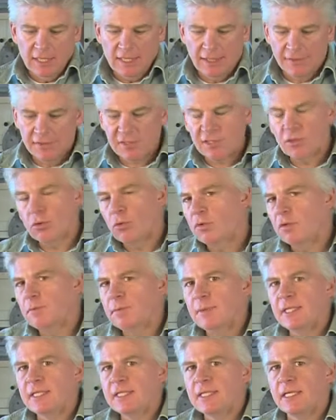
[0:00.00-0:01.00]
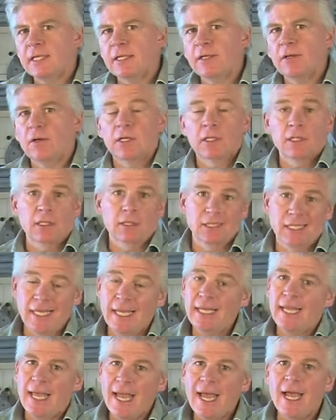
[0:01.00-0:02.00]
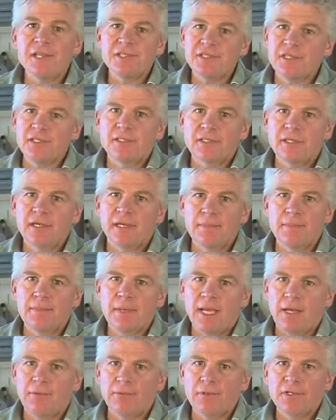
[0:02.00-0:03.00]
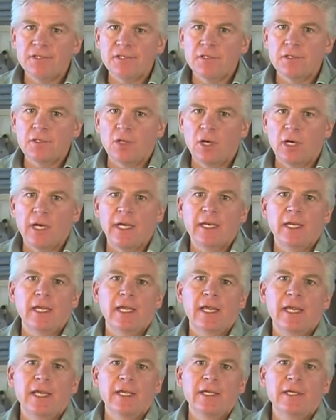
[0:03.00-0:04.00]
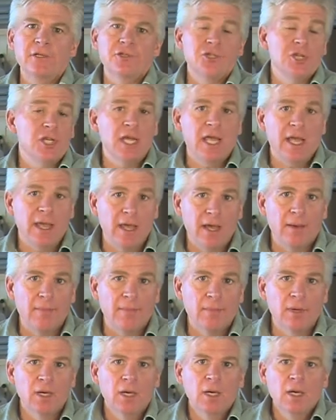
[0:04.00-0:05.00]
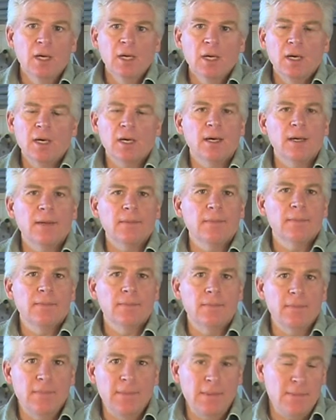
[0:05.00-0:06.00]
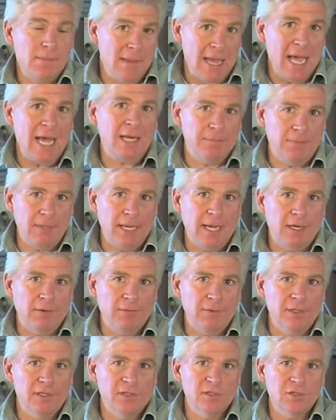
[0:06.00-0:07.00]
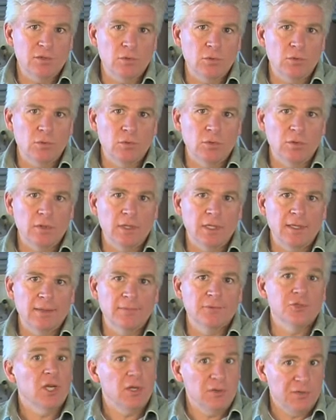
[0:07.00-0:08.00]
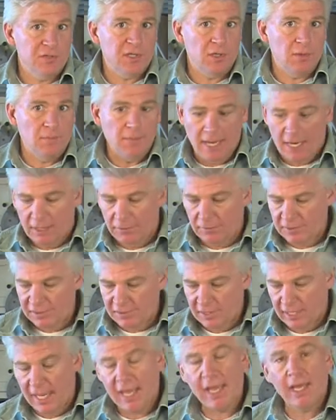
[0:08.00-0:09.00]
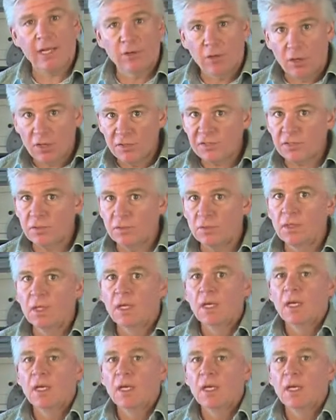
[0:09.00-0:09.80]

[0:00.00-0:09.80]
Now, this can only be done on lead acid type batteries, not AGM uh, mat batteries or uh, gel cell batteries. And also,